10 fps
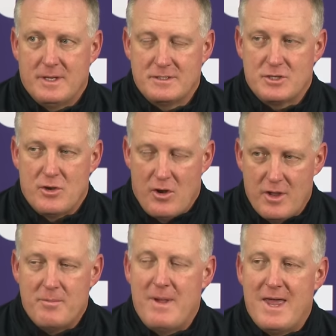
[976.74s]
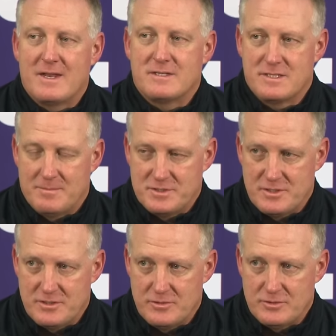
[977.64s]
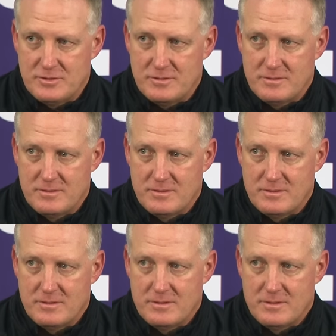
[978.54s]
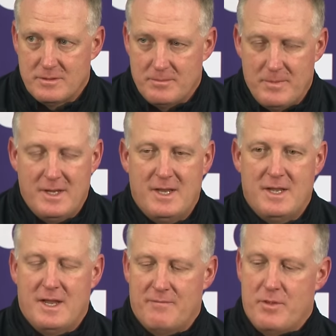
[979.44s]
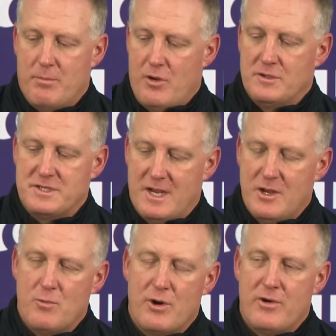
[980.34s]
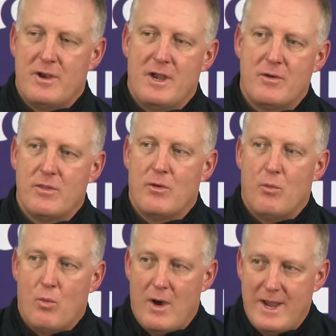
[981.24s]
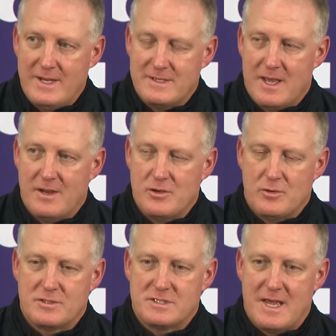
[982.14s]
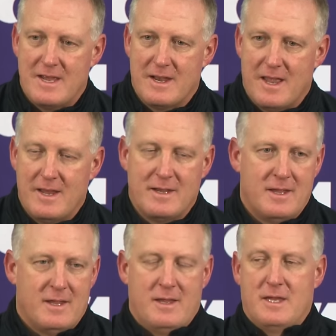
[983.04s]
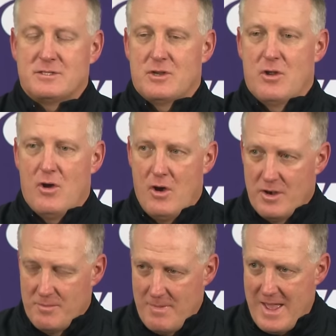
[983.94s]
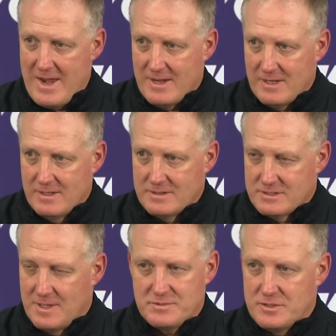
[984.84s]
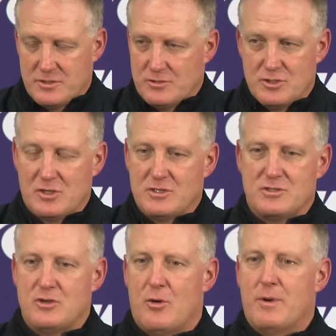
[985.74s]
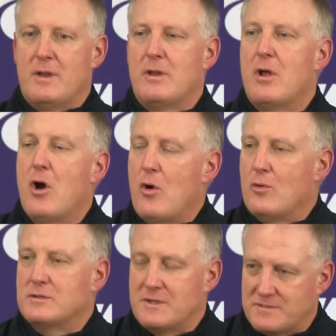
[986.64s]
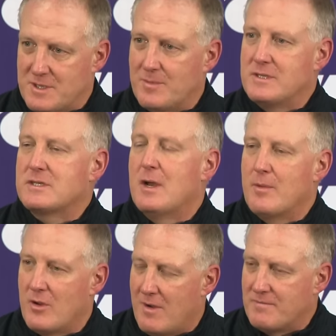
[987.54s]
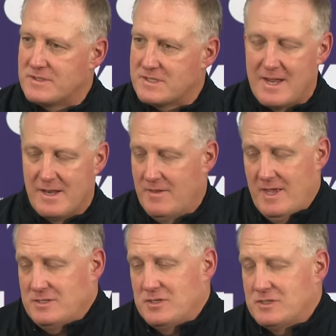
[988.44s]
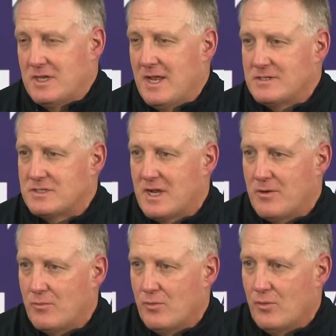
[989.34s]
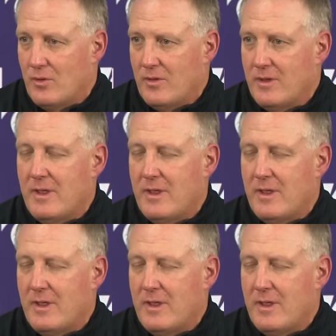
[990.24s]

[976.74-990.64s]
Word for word: It's an automatic substitution. Meaning if the ball's anywhere near the white on your sideline, it's an automatic substitution because nobody knows if somebody's coming off the sideline. That's just the NCAA rule.